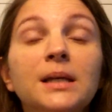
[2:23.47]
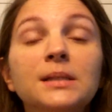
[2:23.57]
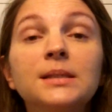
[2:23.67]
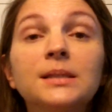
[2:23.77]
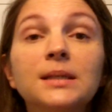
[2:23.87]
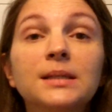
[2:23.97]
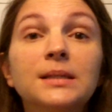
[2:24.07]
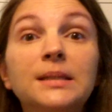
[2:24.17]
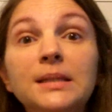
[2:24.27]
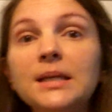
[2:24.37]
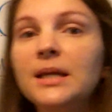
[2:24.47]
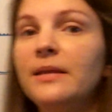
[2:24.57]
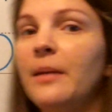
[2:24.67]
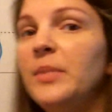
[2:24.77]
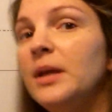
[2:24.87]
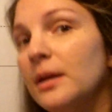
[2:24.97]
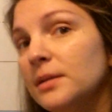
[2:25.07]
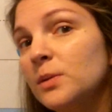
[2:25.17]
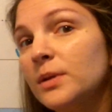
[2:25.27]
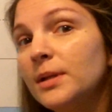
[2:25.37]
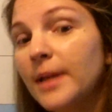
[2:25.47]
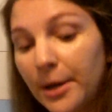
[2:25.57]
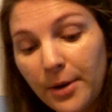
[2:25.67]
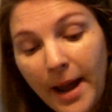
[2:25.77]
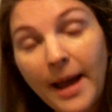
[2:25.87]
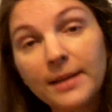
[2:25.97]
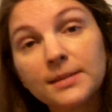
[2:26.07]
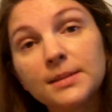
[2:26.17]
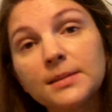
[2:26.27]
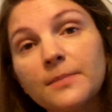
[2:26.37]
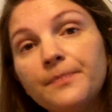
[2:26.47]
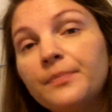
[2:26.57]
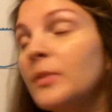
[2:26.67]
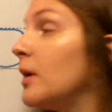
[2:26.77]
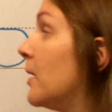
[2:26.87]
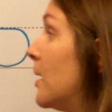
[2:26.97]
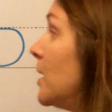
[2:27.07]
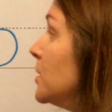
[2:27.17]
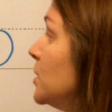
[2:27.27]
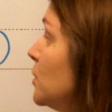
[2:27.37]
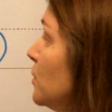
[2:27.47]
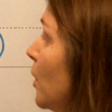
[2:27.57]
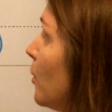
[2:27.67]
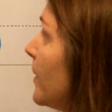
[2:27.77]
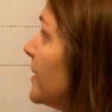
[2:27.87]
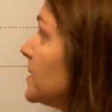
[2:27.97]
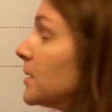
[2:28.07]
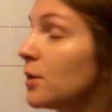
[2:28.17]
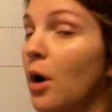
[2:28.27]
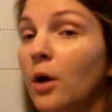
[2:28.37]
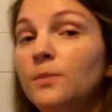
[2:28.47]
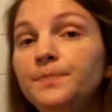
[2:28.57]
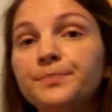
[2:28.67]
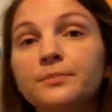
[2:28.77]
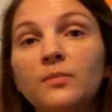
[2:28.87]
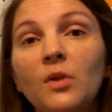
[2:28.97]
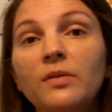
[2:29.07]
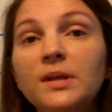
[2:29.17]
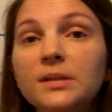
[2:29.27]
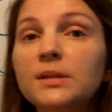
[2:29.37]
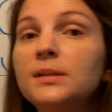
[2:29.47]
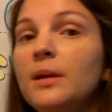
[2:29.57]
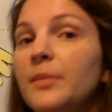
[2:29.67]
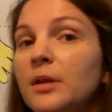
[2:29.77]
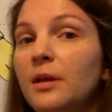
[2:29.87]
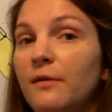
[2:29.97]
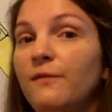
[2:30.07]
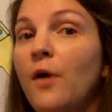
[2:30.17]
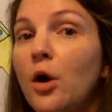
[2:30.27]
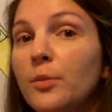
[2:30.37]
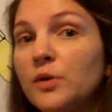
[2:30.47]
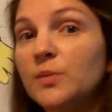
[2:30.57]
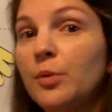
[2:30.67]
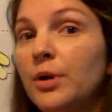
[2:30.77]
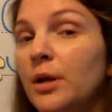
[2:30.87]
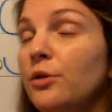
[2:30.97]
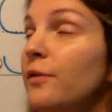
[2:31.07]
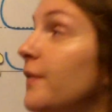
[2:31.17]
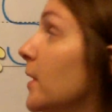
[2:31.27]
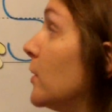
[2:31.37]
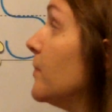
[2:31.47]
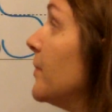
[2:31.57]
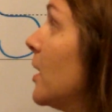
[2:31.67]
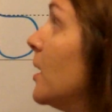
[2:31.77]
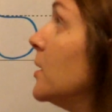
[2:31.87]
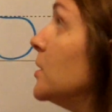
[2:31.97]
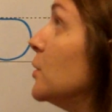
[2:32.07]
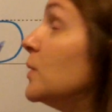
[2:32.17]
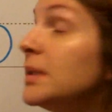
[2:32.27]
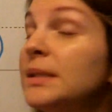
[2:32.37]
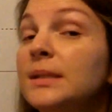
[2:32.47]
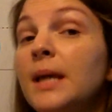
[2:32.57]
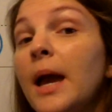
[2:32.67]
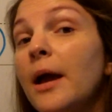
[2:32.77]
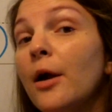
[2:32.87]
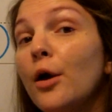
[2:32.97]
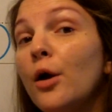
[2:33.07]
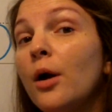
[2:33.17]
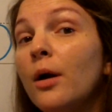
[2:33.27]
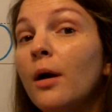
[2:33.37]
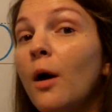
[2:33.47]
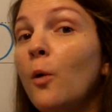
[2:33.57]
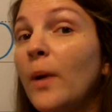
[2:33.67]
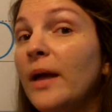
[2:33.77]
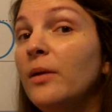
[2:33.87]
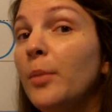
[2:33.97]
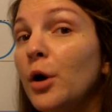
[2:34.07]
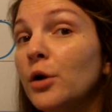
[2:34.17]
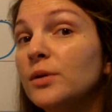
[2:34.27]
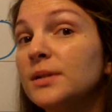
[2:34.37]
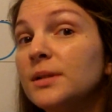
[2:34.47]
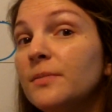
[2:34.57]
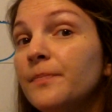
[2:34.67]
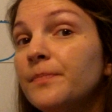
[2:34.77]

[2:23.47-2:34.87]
C that begins with the letter S. Do you know what this is called? This is something that farmers put in their field to scare away the birds.